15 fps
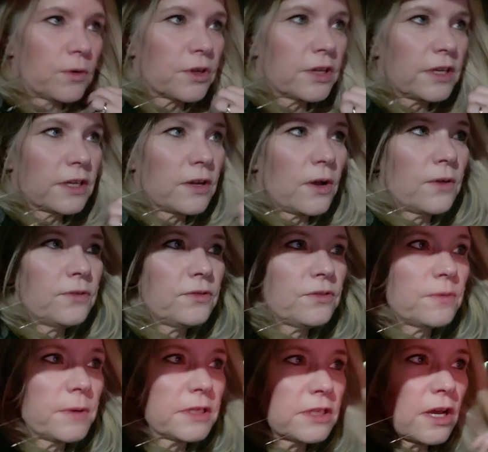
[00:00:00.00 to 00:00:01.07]
we're gonna go through
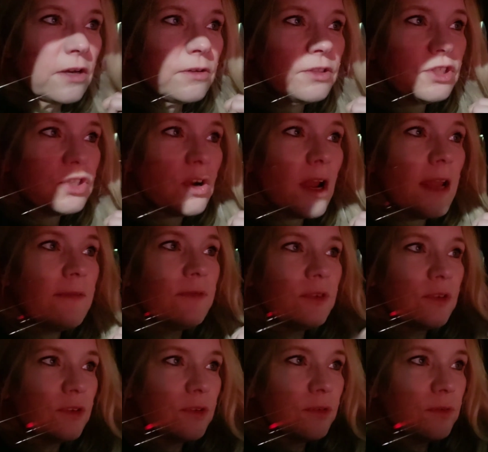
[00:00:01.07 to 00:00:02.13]
the McDonald's
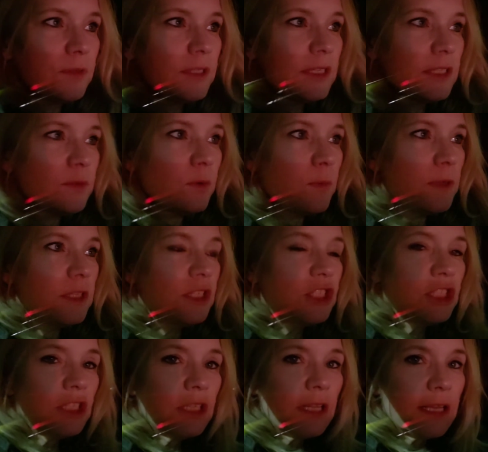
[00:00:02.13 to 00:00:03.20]
drive-thru. Since we went
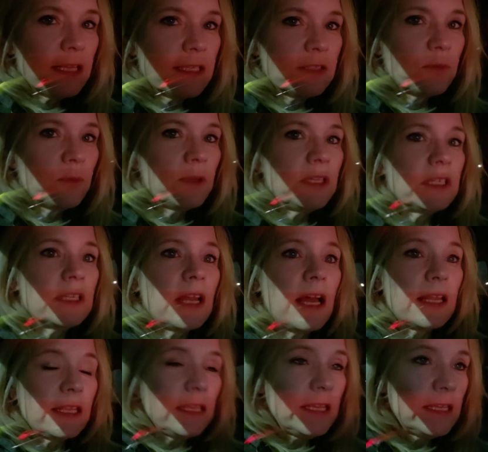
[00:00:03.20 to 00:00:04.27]
to Chili's, we did
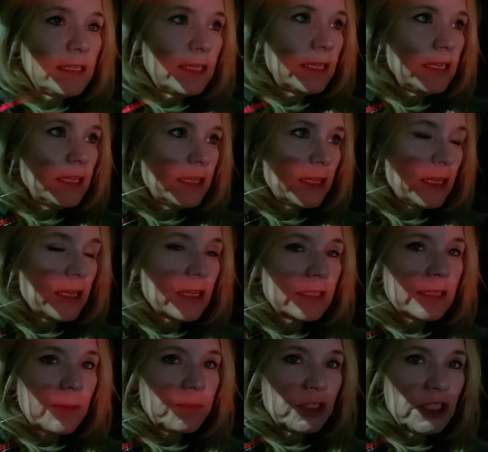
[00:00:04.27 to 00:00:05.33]
not eat anything
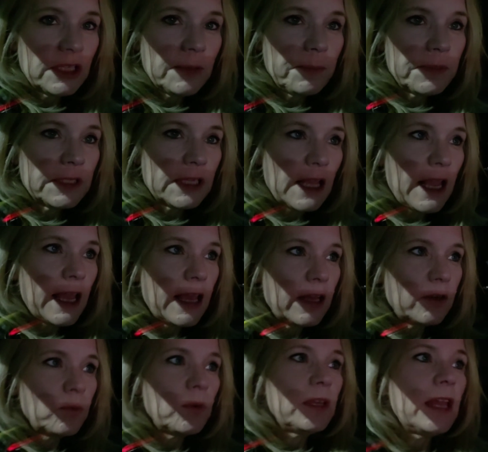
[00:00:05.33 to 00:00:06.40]
except chips,
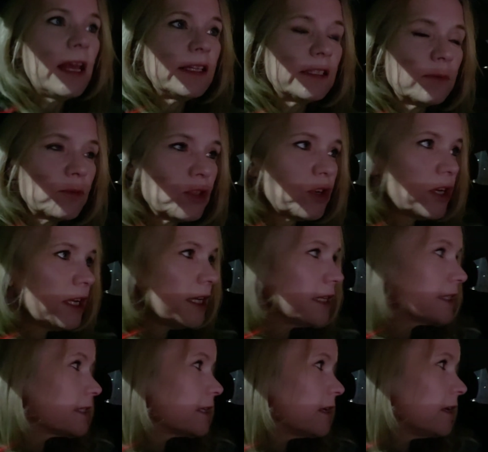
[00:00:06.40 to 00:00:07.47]
and we had some
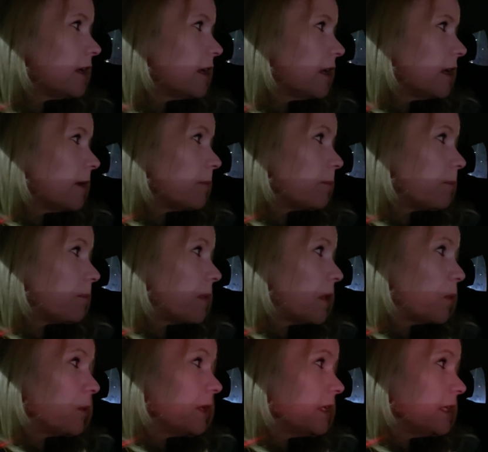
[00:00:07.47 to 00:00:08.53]
drinks,
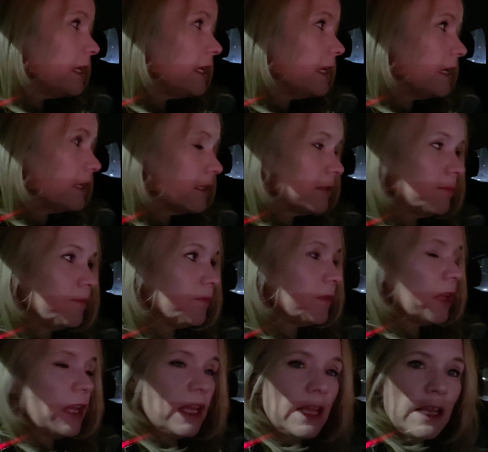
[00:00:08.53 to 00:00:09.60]
but we didn't eat.
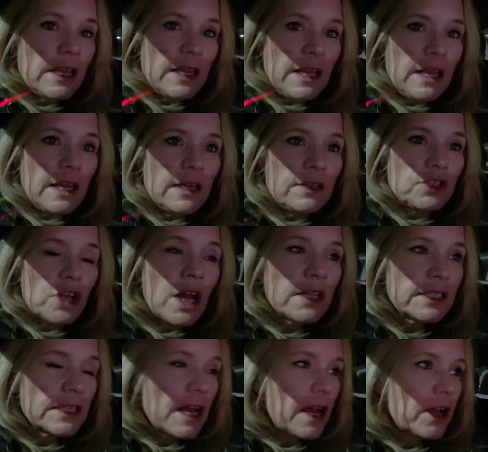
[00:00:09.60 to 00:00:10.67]
And
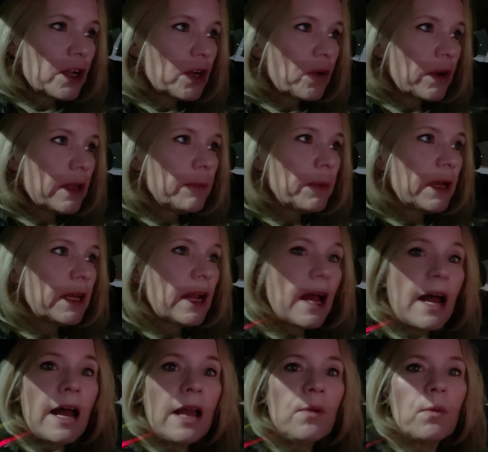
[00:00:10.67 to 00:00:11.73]
John's not hungry, but
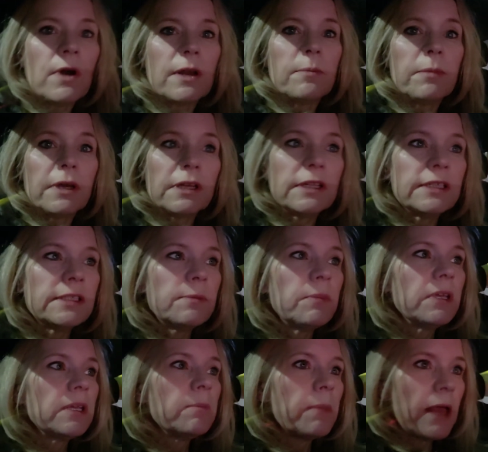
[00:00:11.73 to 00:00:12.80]
I want a bunless
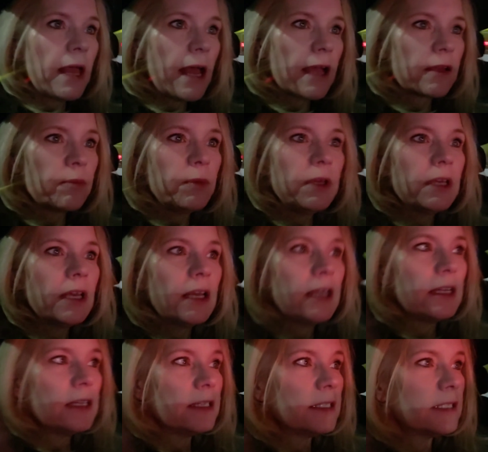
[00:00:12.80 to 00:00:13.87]
Big Mac
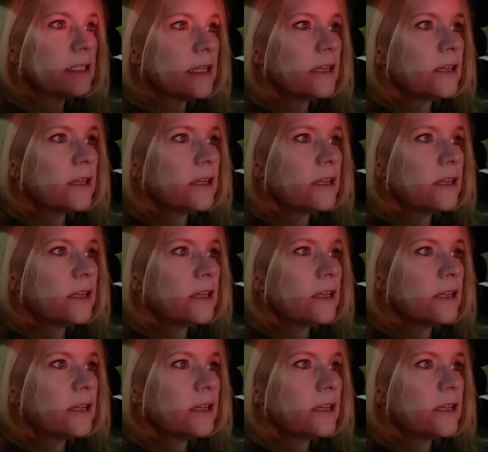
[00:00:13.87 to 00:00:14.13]
because